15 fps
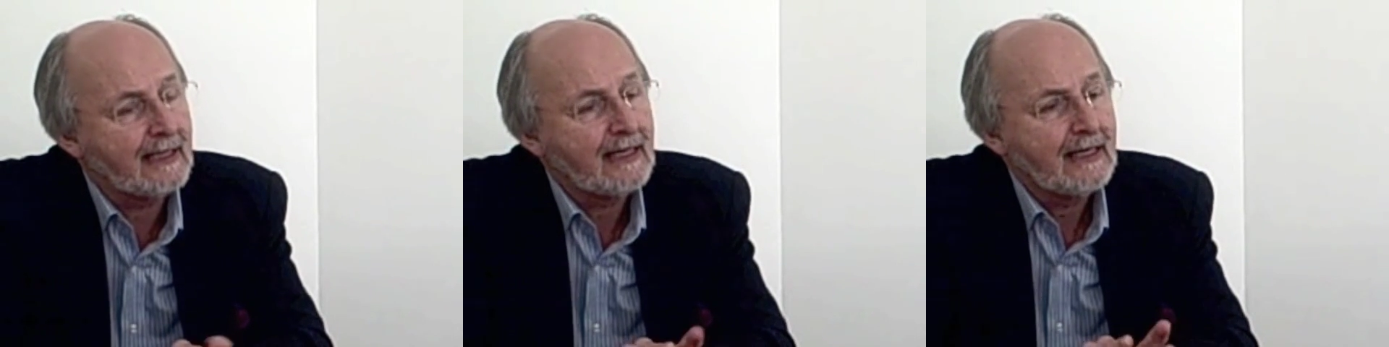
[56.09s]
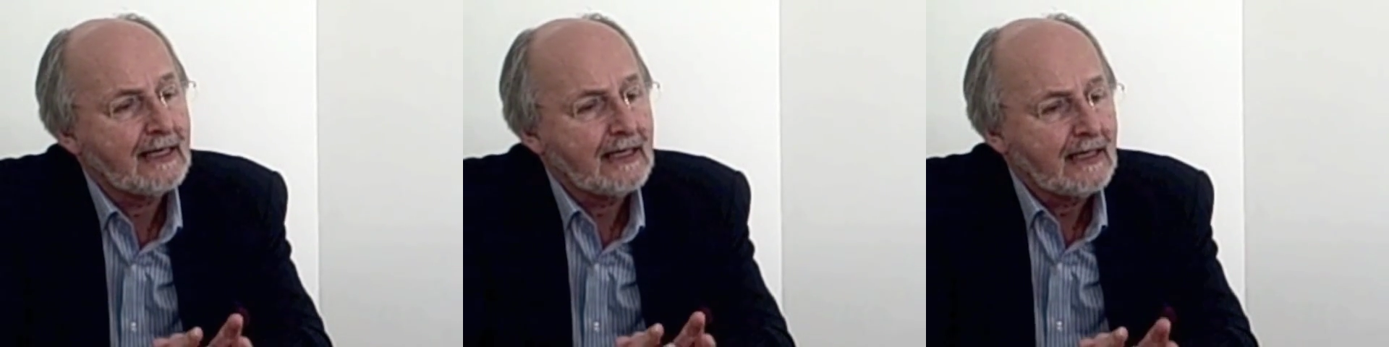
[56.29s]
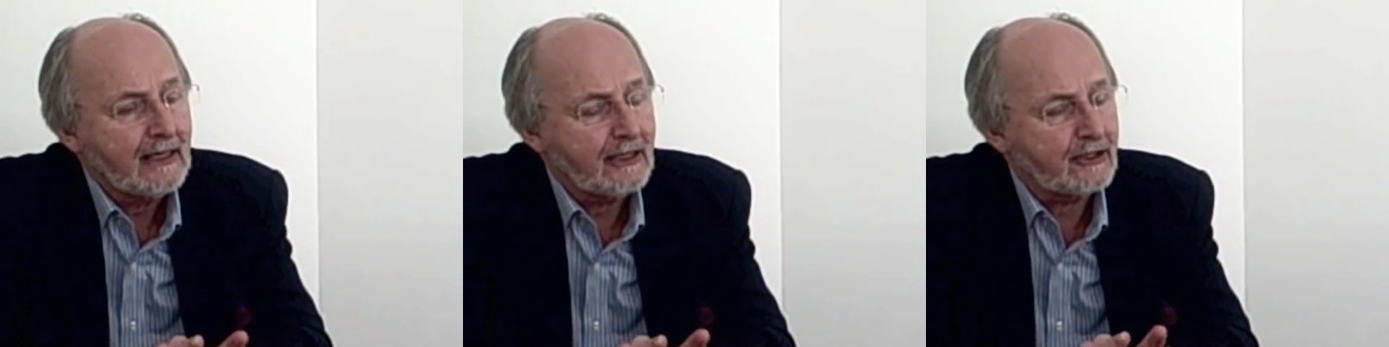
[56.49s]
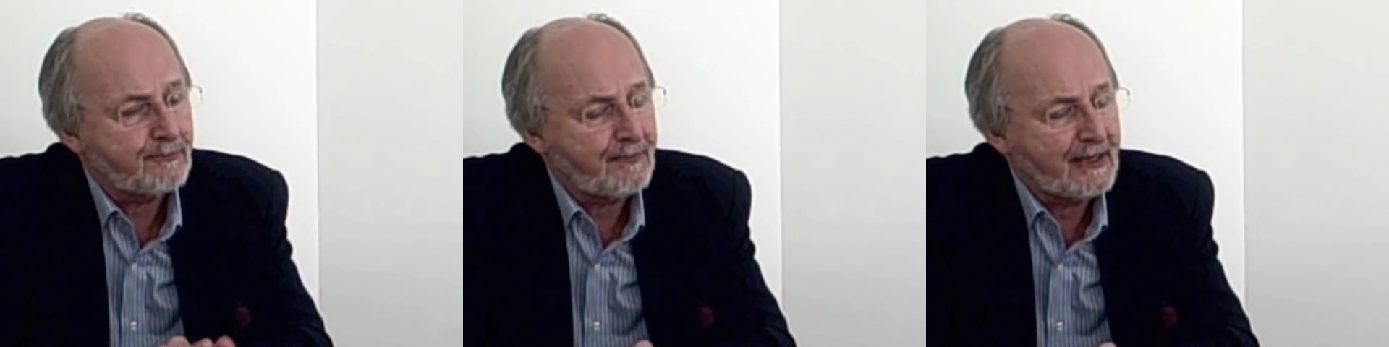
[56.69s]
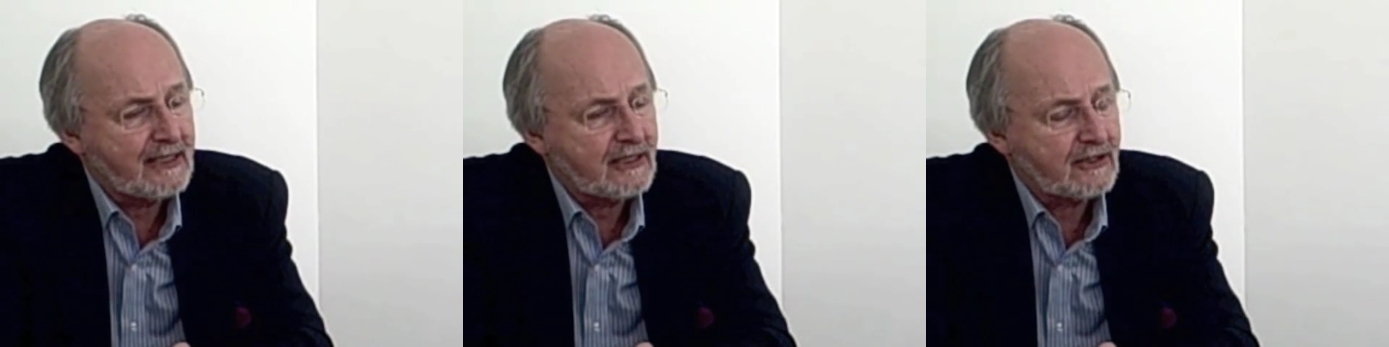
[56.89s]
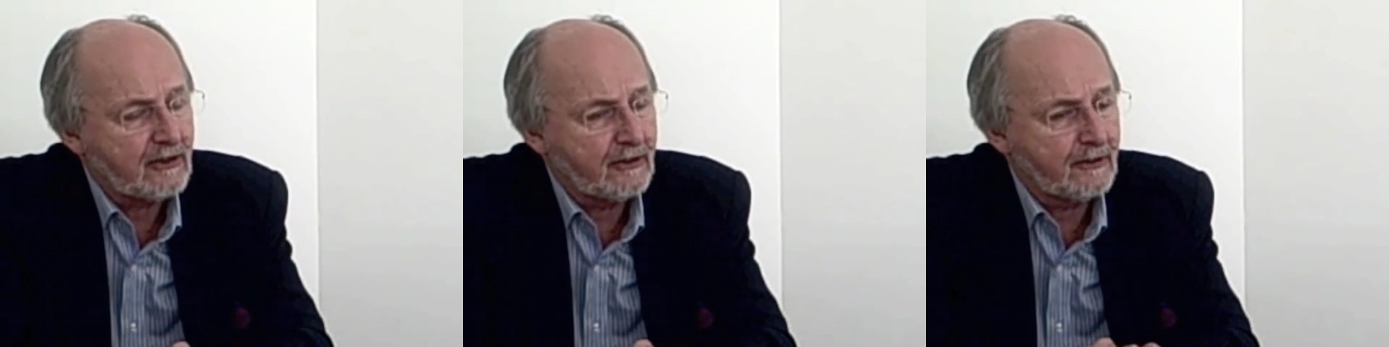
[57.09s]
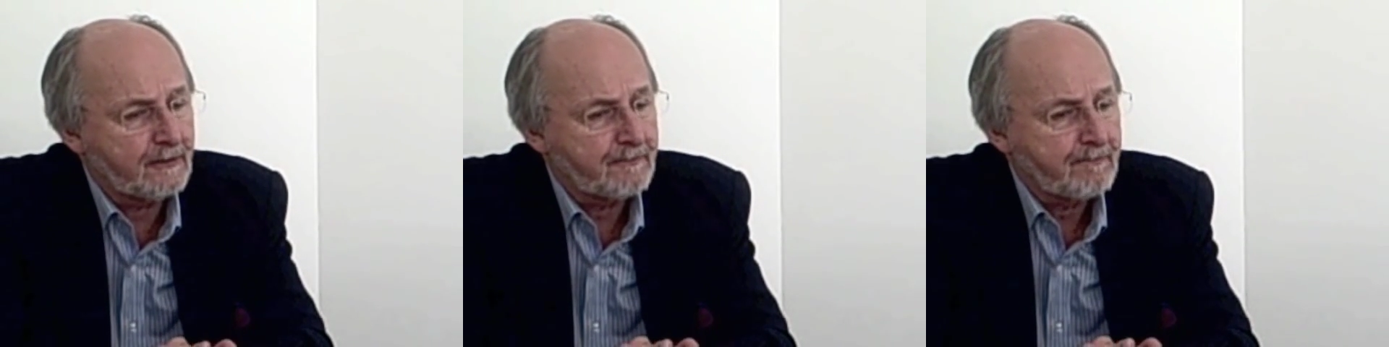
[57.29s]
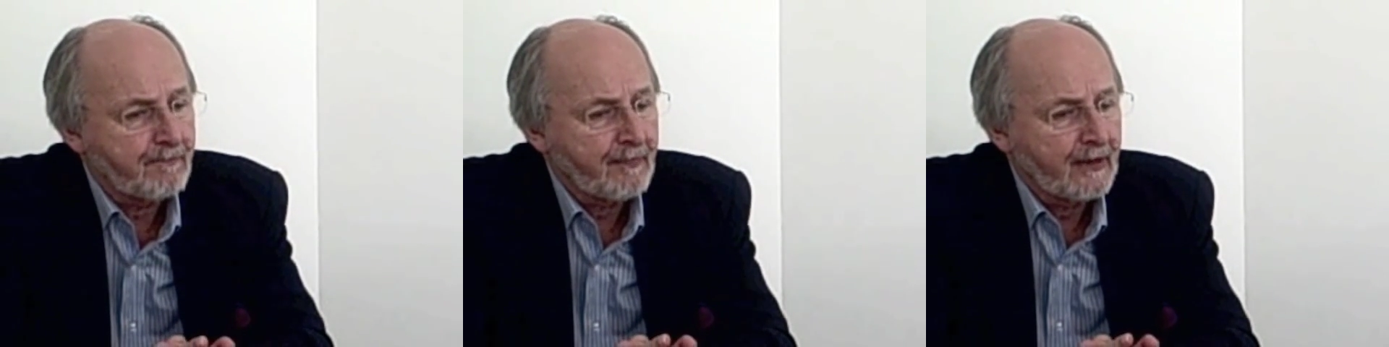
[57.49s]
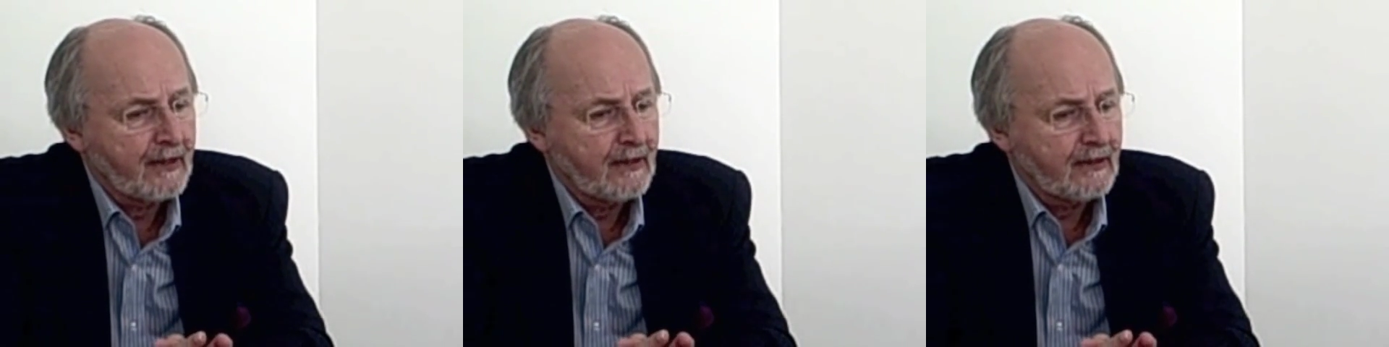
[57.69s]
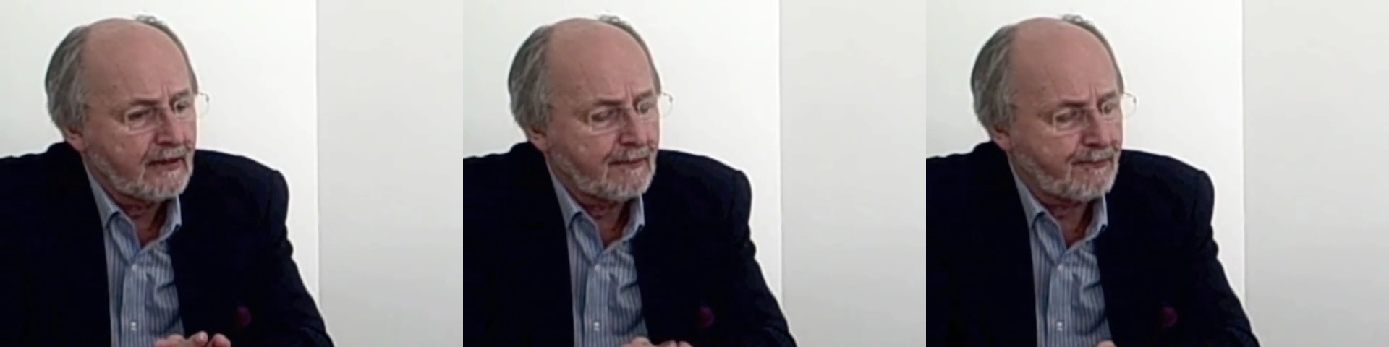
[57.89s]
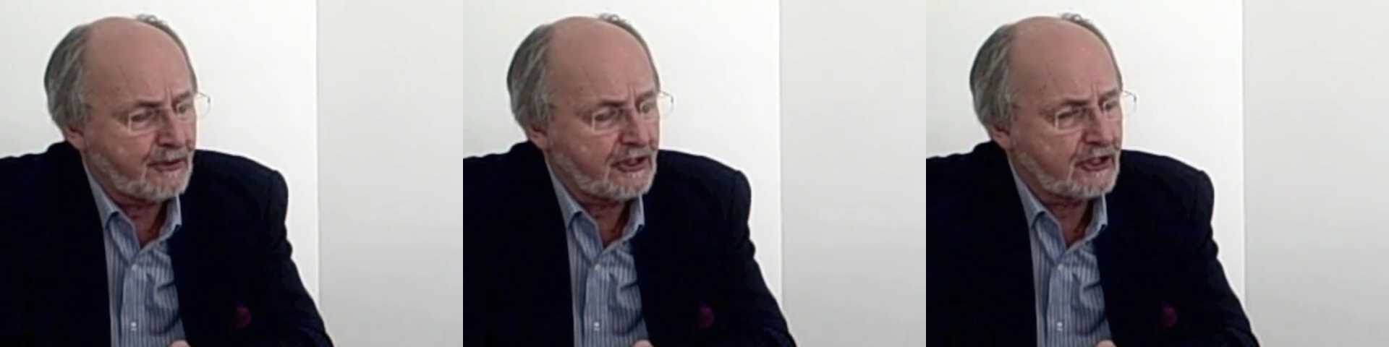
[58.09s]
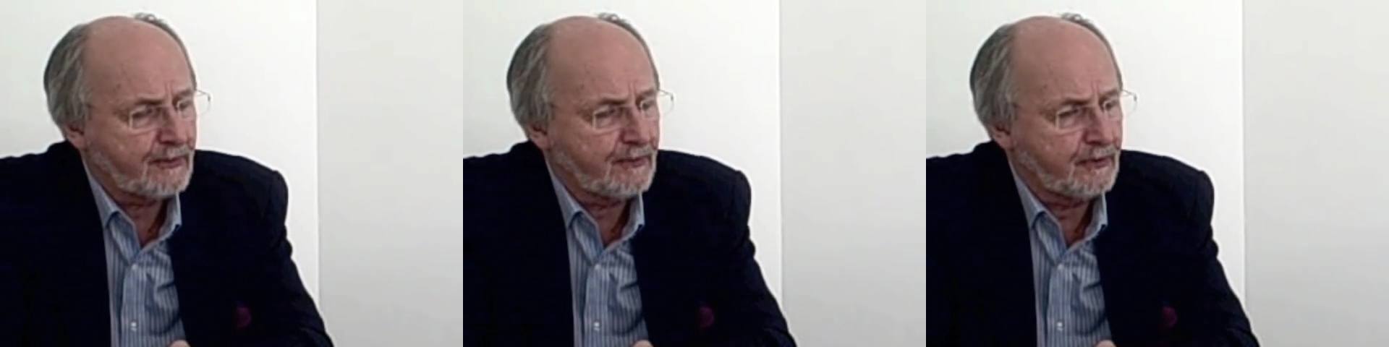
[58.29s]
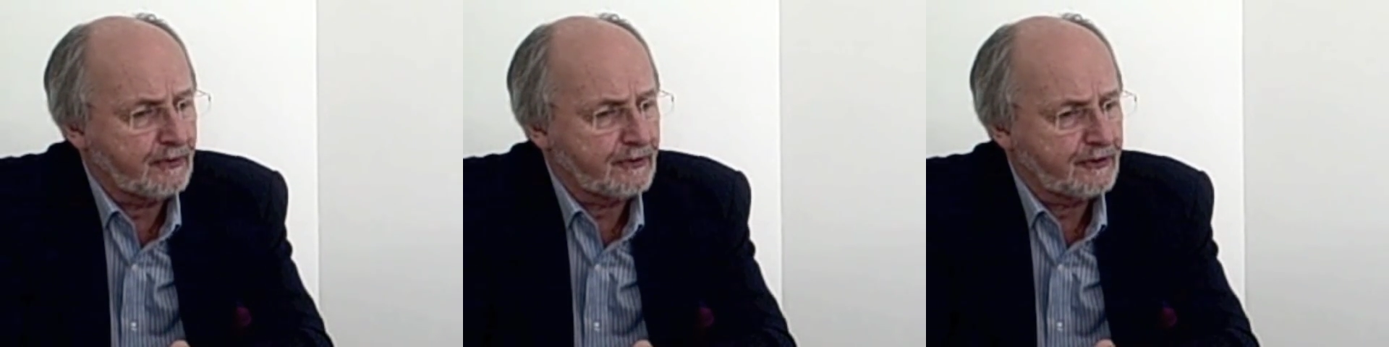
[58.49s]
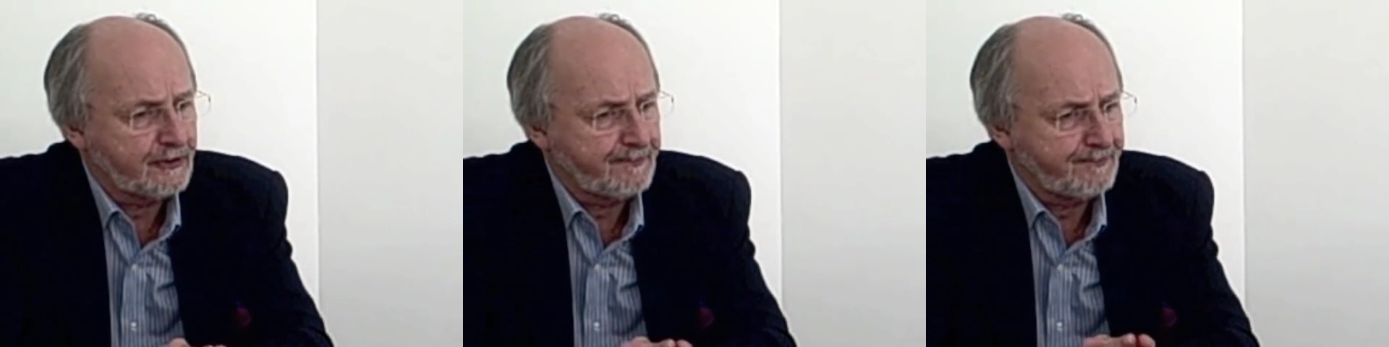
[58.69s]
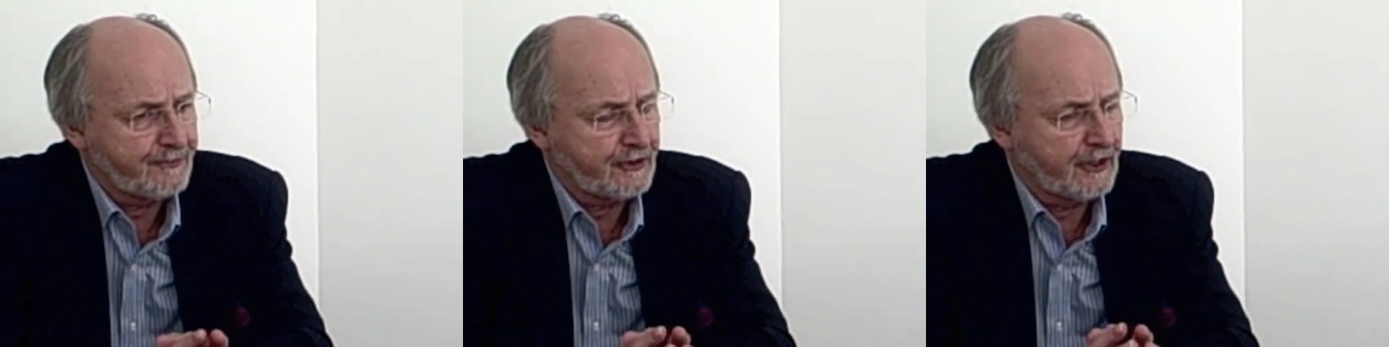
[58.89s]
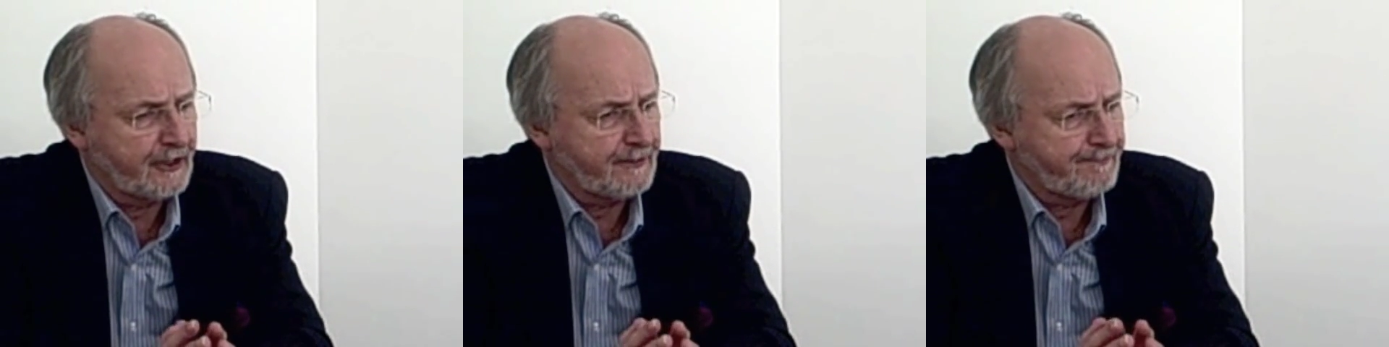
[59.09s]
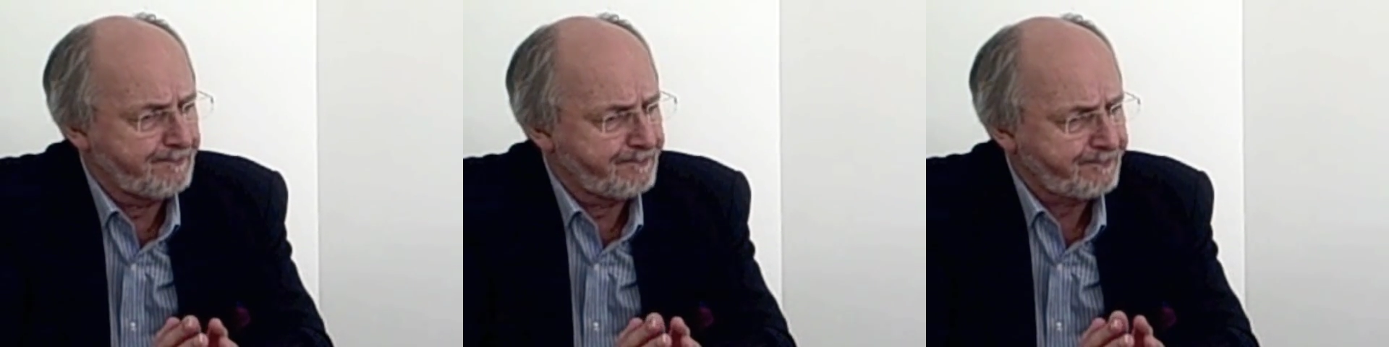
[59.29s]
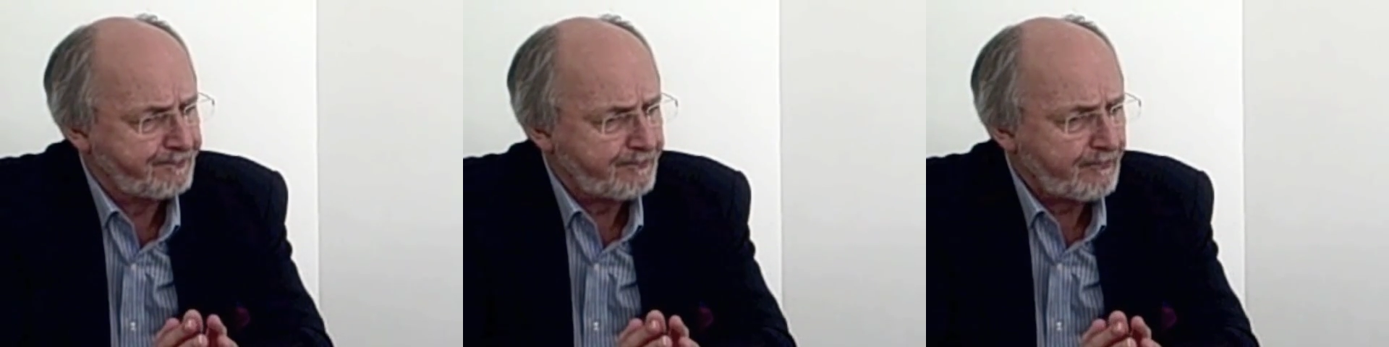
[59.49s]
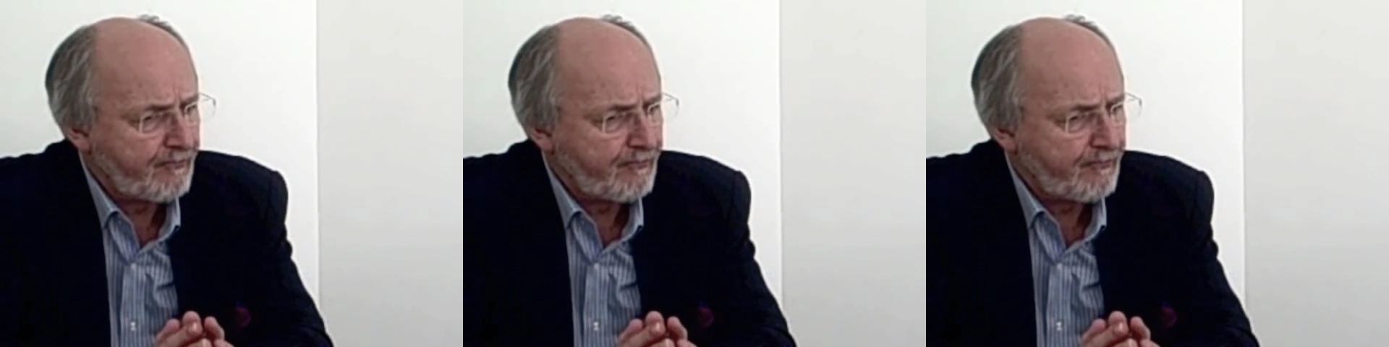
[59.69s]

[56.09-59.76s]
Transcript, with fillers: And it's based on the principles that